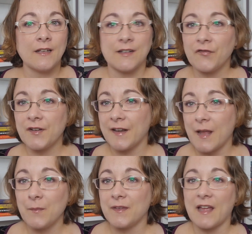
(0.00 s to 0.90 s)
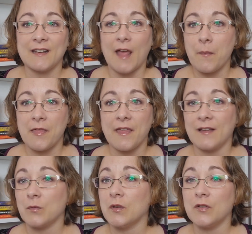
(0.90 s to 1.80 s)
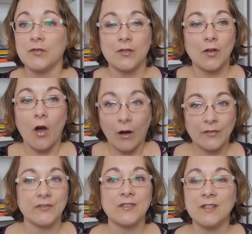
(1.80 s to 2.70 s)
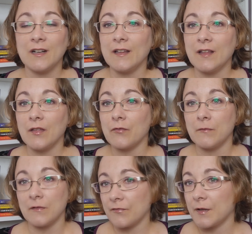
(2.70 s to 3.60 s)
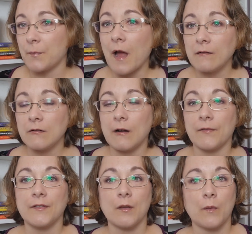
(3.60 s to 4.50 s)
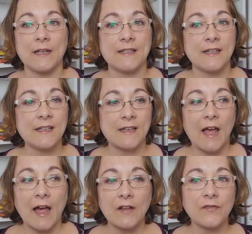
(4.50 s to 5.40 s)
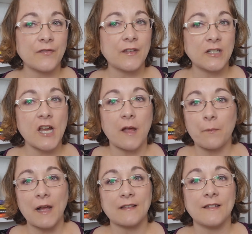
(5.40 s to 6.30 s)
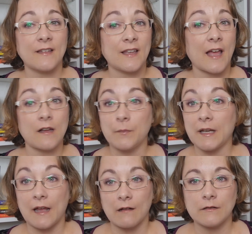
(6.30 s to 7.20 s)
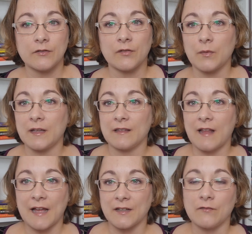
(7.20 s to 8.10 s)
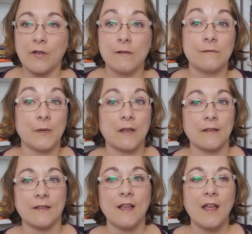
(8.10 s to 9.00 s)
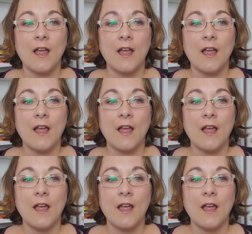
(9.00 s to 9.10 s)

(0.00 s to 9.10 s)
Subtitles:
different names and epithets were used constantly through the few paragraphs, so I did have to check back to see how many characters we had involved, because